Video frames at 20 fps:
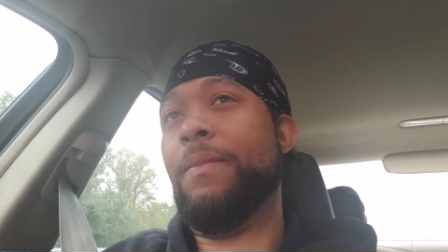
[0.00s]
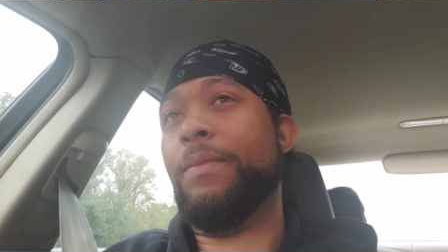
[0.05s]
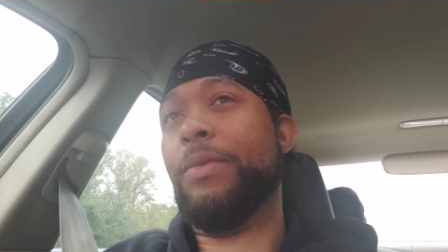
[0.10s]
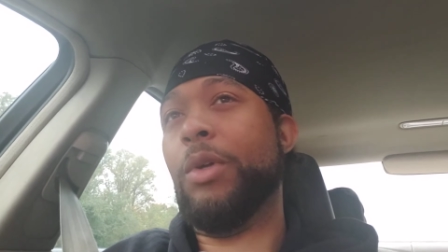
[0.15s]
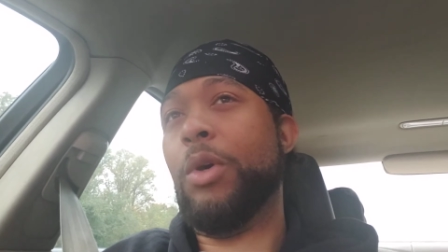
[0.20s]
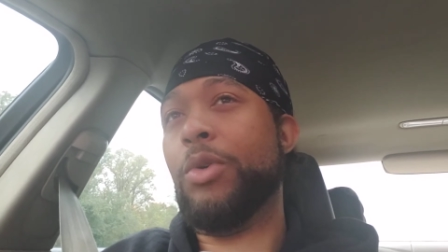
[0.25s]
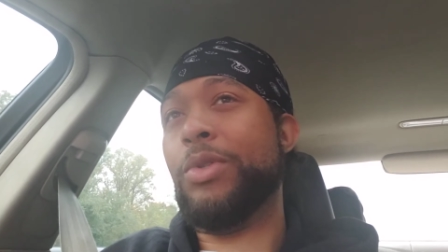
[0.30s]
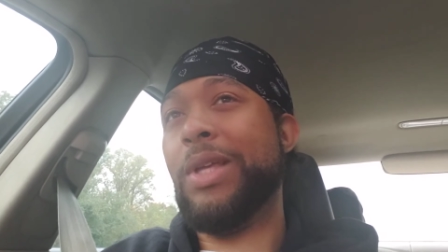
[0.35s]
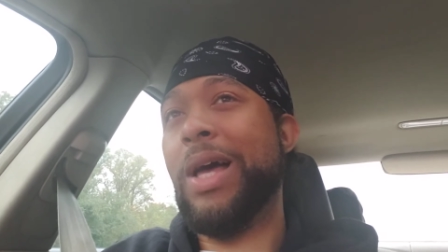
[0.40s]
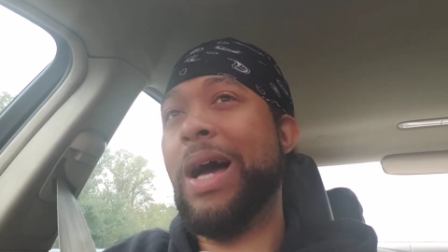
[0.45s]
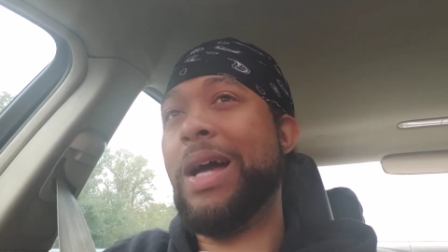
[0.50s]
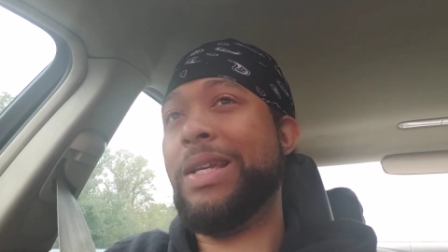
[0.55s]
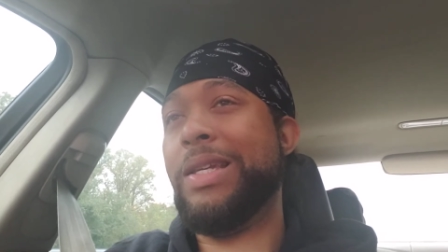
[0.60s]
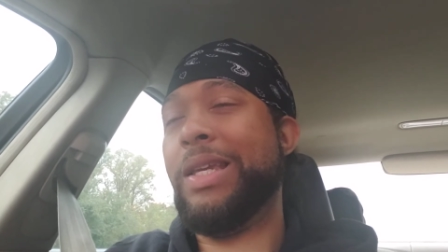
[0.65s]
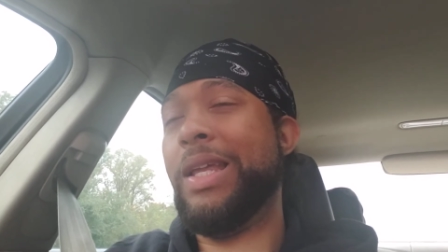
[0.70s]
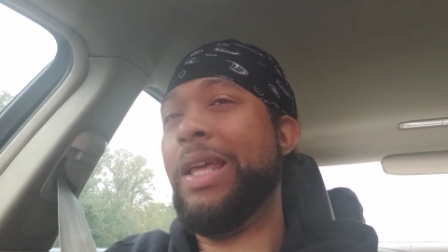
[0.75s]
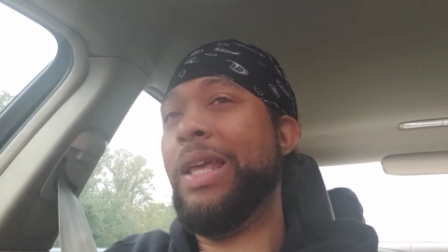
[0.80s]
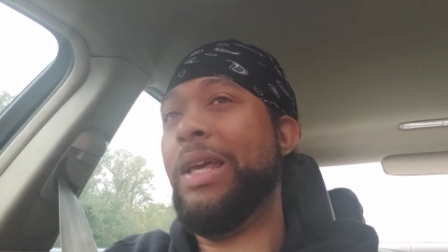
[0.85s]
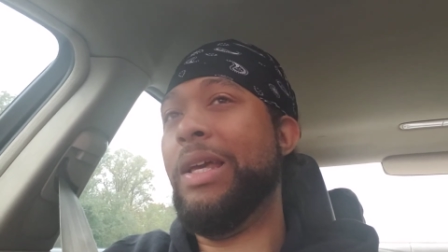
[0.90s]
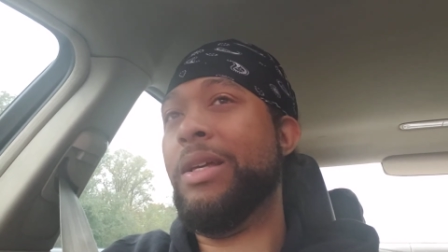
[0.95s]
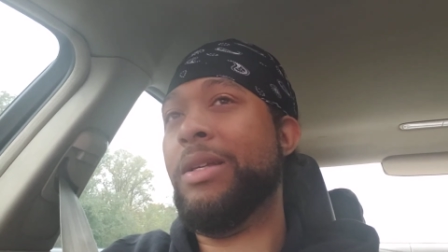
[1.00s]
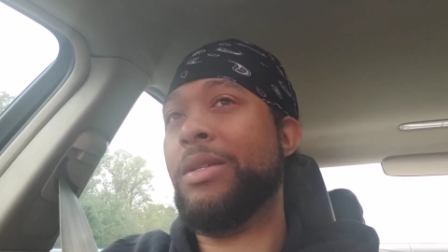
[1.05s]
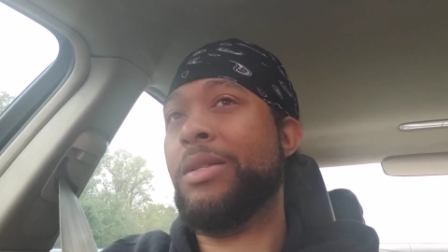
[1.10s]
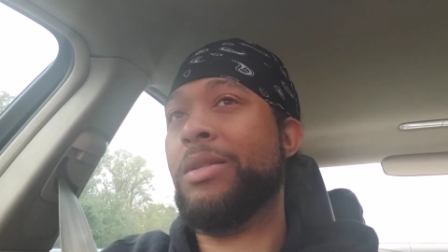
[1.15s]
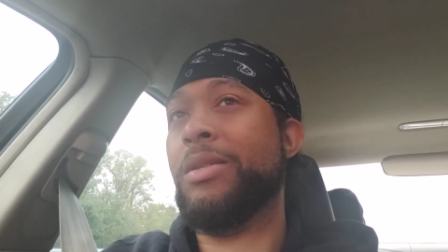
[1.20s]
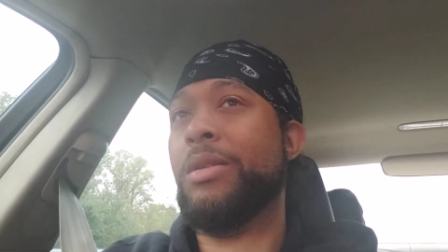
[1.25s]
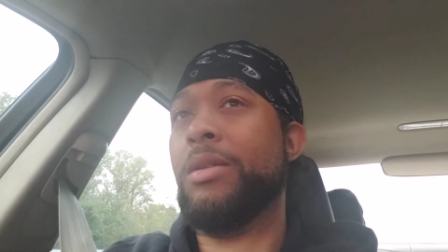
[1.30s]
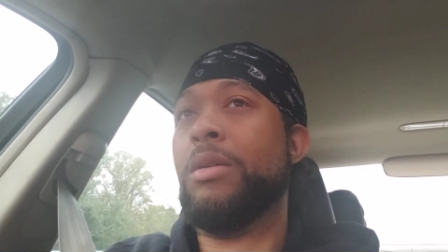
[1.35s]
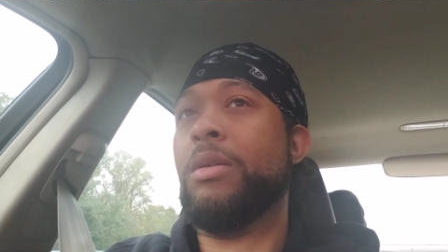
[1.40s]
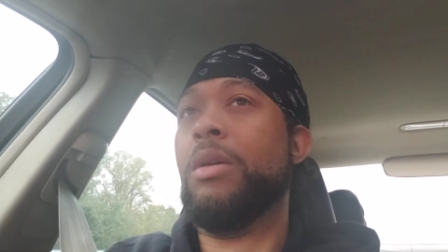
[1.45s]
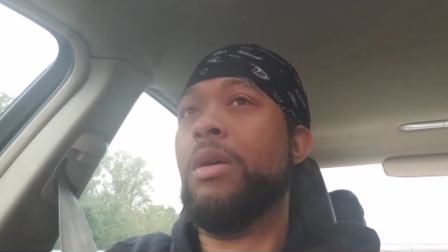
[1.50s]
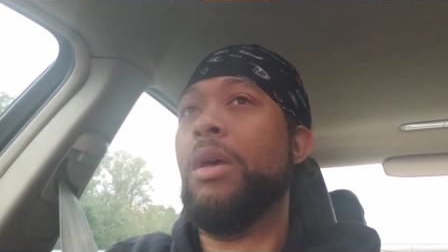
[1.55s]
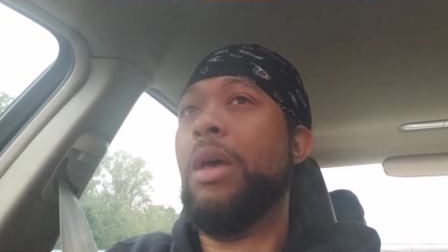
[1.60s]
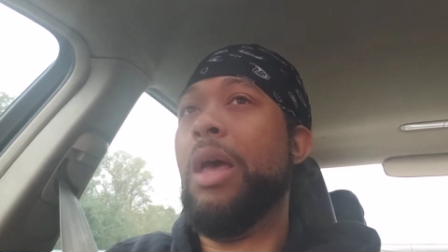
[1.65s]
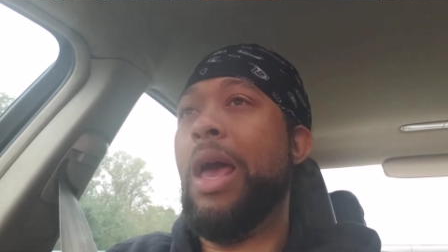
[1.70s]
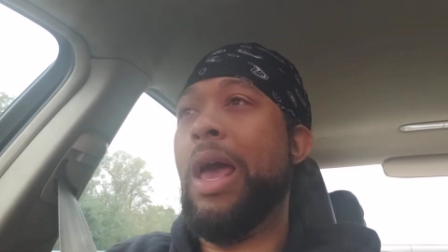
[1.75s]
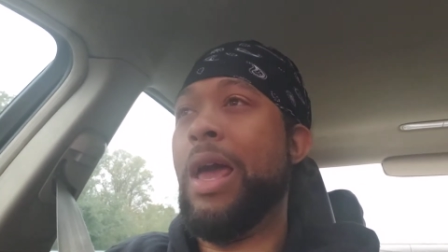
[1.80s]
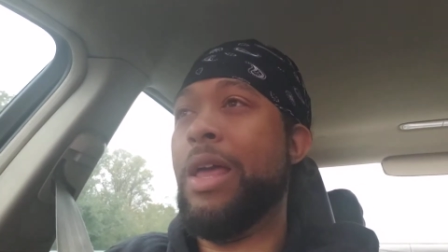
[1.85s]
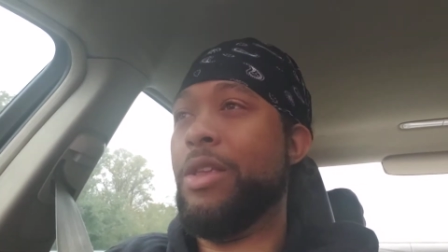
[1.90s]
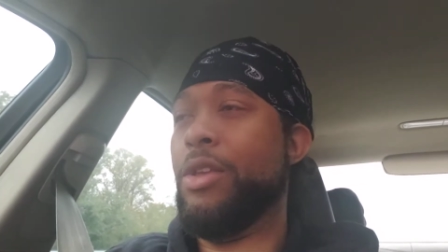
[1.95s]
those ideas,
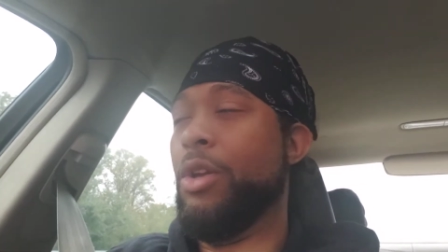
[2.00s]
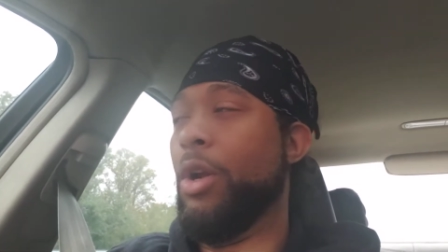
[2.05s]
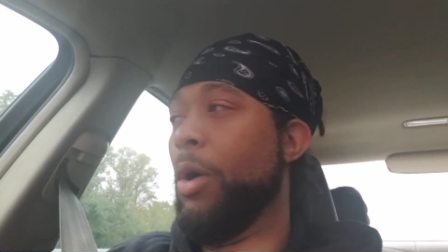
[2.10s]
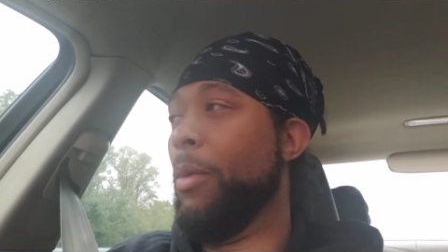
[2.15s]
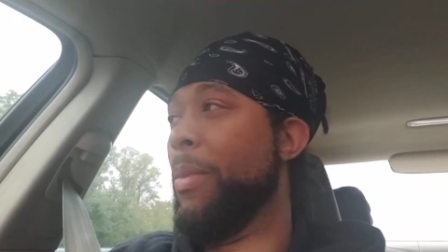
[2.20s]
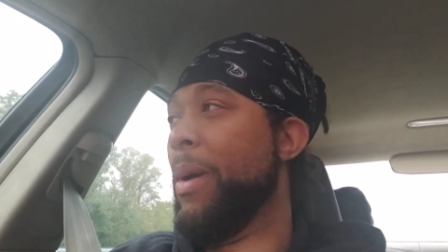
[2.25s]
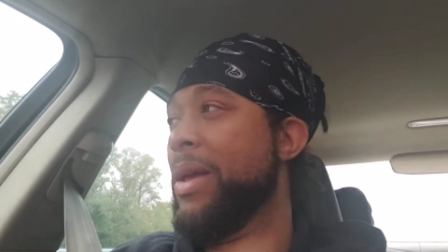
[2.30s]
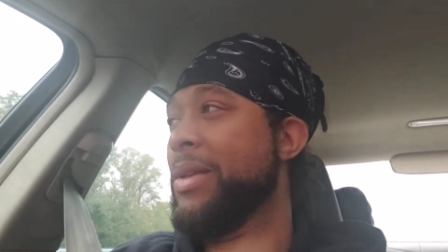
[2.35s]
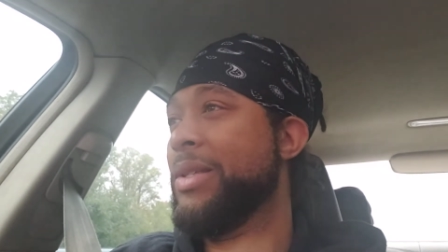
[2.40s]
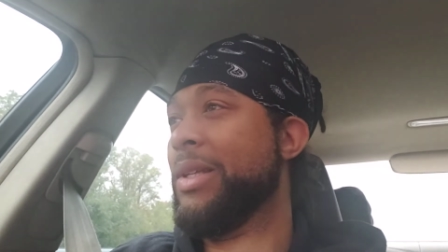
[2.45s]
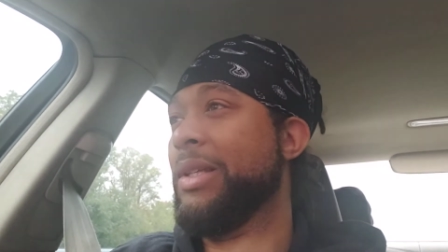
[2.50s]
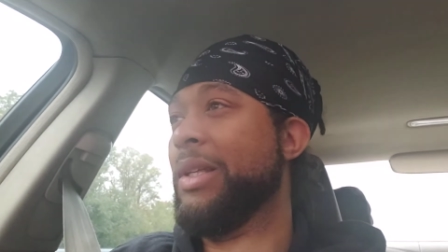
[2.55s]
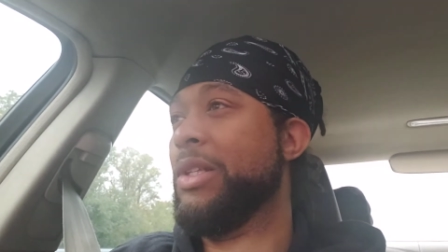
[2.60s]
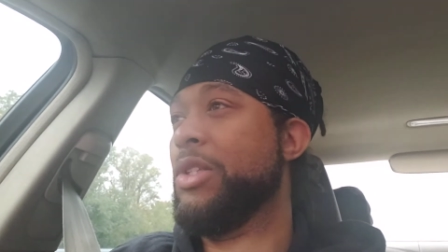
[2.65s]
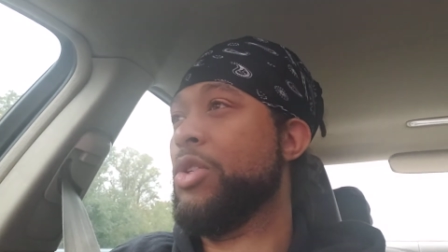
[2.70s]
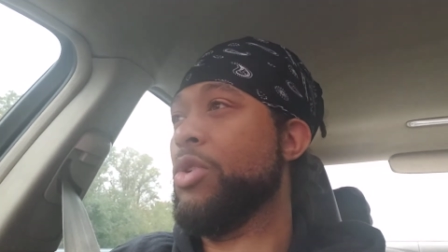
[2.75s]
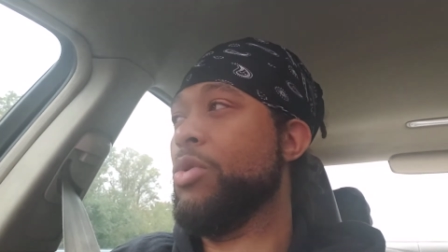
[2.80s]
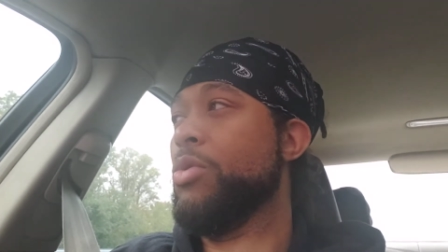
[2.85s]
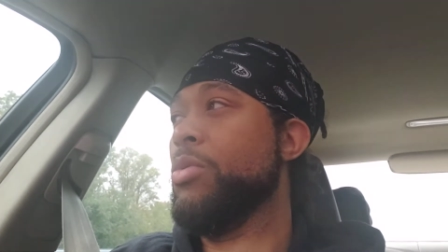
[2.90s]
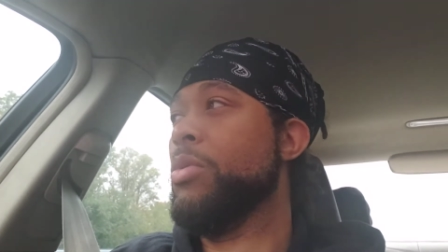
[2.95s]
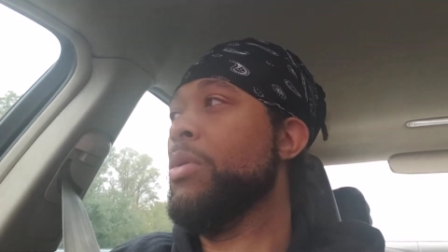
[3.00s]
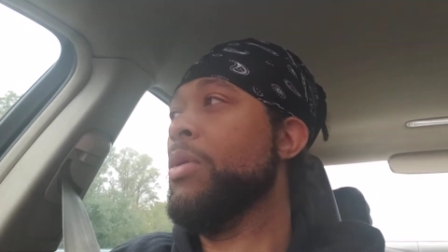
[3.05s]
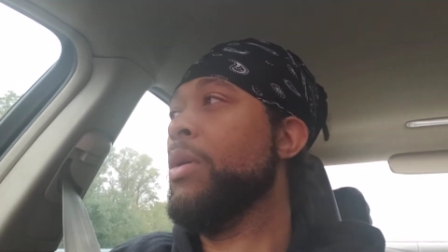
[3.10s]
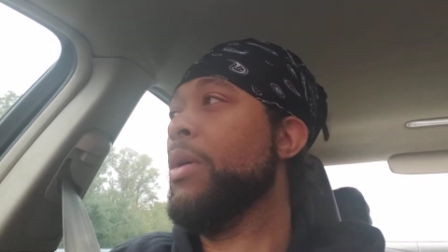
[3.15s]
and, you know, basically to